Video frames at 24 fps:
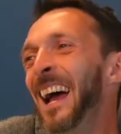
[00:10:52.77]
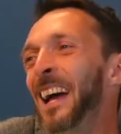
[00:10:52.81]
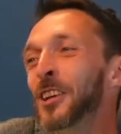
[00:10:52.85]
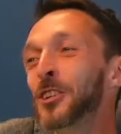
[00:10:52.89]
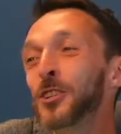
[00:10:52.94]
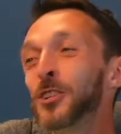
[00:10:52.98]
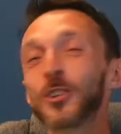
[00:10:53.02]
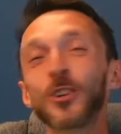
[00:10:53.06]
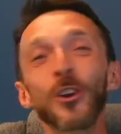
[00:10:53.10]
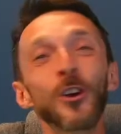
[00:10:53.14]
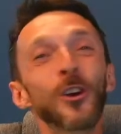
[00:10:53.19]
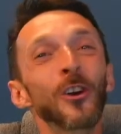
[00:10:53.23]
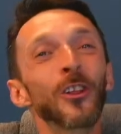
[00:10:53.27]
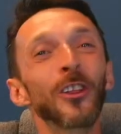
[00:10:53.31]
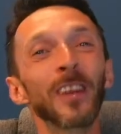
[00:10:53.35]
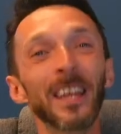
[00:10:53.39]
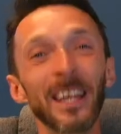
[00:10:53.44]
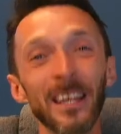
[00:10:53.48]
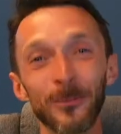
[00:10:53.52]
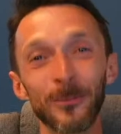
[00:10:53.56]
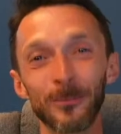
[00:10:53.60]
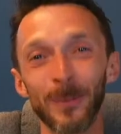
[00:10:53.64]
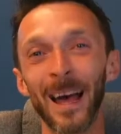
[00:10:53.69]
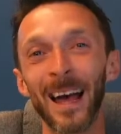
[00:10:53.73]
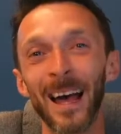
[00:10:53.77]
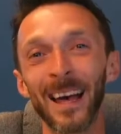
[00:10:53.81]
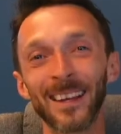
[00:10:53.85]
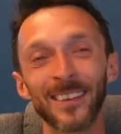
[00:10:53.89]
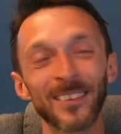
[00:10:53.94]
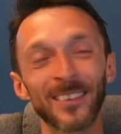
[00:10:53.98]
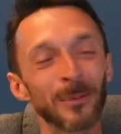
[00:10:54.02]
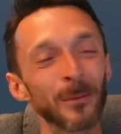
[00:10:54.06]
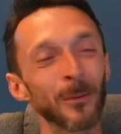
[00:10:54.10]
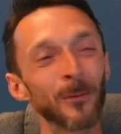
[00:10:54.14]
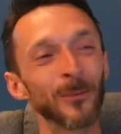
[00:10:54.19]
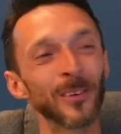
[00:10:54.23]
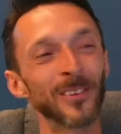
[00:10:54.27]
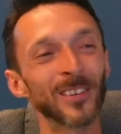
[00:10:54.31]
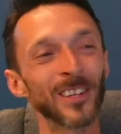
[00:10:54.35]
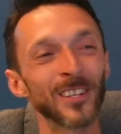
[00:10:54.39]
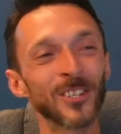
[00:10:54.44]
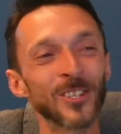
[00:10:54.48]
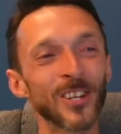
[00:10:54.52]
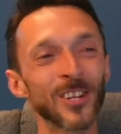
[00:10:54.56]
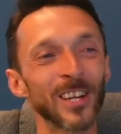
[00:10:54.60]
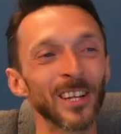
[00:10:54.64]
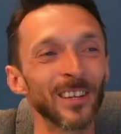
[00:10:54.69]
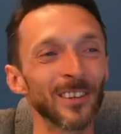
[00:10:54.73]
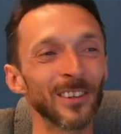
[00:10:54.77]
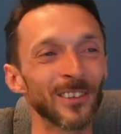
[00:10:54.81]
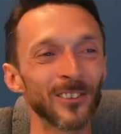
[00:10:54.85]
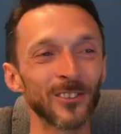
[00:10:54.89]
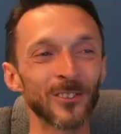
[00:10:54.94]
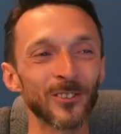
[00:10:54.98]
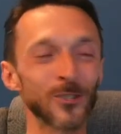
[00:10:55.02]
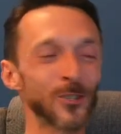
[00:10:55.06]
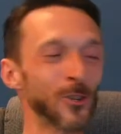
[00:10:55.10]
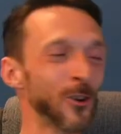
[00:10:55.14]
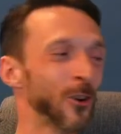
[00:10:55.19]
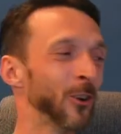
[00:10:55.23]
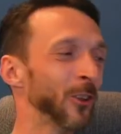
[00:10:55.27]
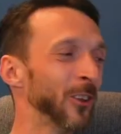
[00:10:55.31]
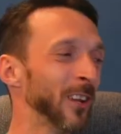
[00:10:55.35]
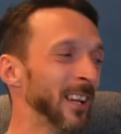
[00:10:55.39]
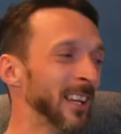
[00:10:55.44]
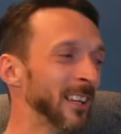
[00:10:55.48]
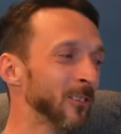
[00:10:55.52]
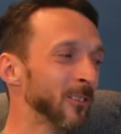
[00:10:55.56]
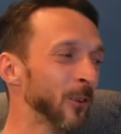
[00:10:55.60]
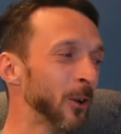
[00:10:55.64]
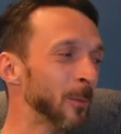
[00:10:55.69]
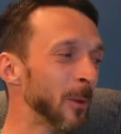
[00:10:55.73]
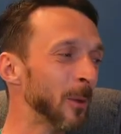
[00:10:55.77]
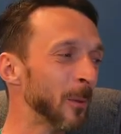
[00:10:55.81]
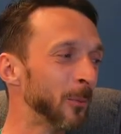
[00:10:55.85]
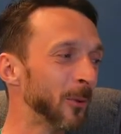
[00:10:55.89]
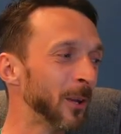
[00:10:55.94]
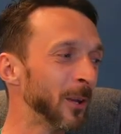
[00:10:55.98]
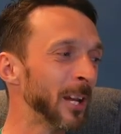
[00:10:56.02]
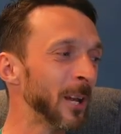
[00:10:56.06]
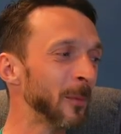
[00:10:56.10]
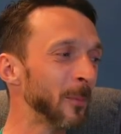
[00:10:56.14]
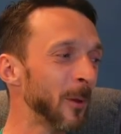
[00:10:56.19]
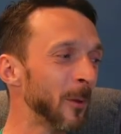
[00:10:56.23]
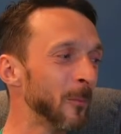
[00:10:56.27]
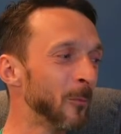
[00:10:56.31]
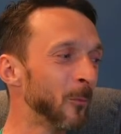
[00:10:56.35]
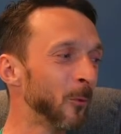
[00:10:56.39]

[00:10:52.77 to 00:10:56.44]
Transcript: Surely he's passed some of his injuries. Surely he's going to be playing a bit more